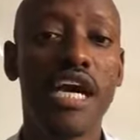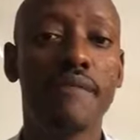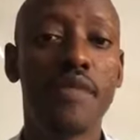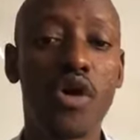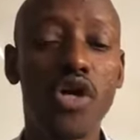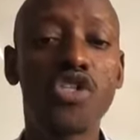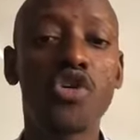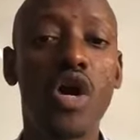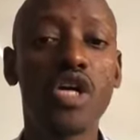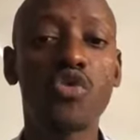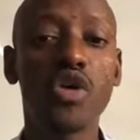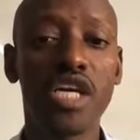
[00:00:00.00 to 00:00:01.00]
Because you
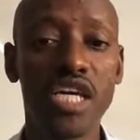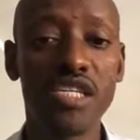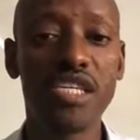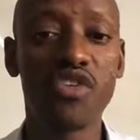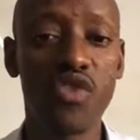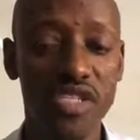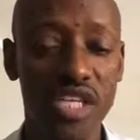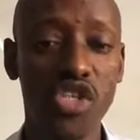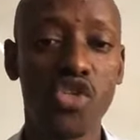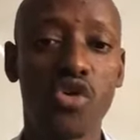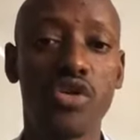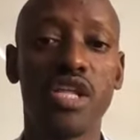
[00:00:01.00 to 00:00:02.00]
don't want to engage in a
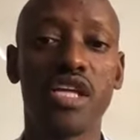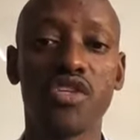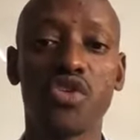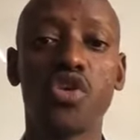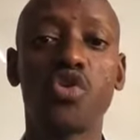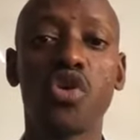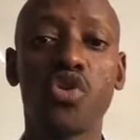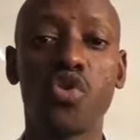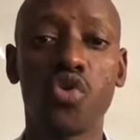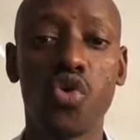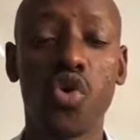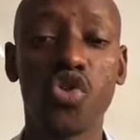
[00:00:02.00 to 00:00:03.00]
transaction that is going to
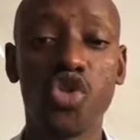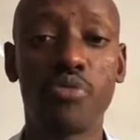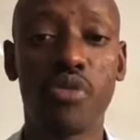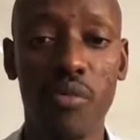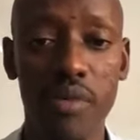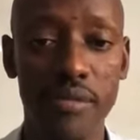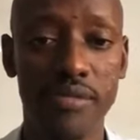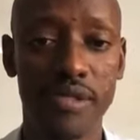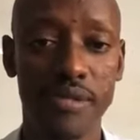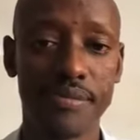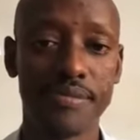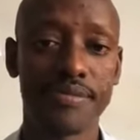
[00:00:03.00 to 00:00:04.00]
cause you
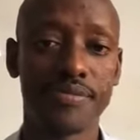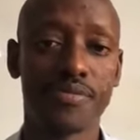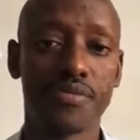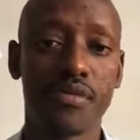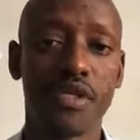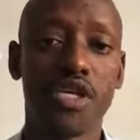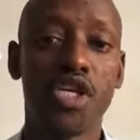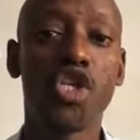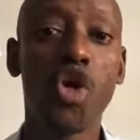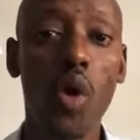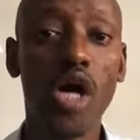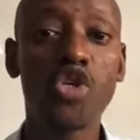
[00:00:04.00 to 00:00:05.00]
problems. You
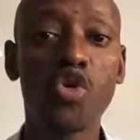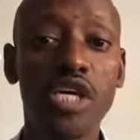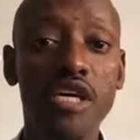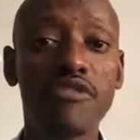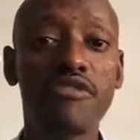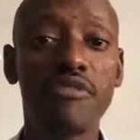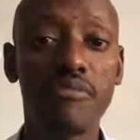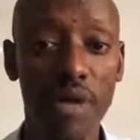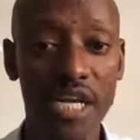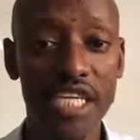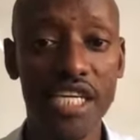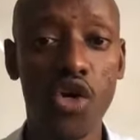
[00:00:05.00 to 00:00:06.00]
don't want to give
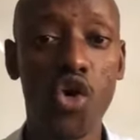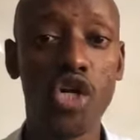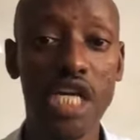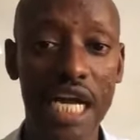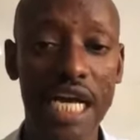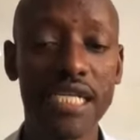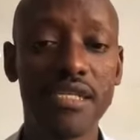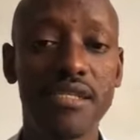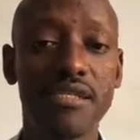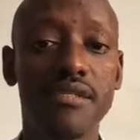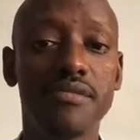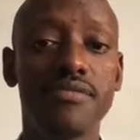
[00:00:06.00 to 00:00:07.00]
money on land
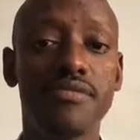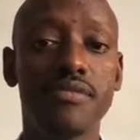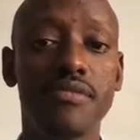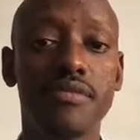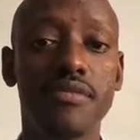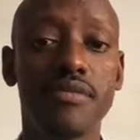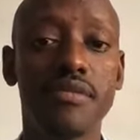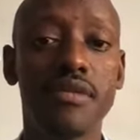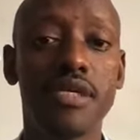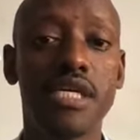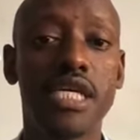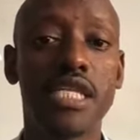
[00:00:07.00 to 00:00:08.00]

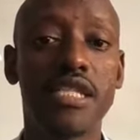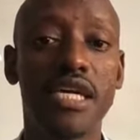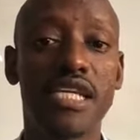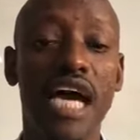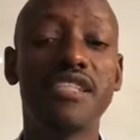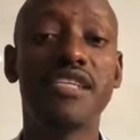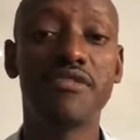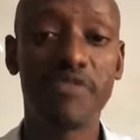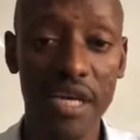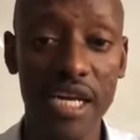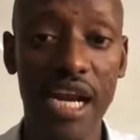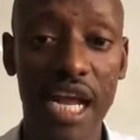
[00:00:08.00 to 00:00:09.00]
that has a
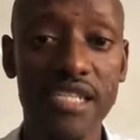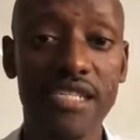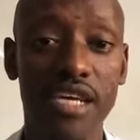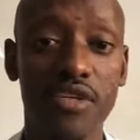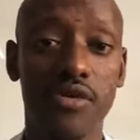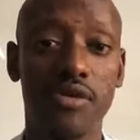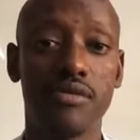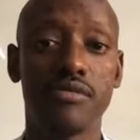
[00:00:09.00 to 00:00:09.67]
fake land title.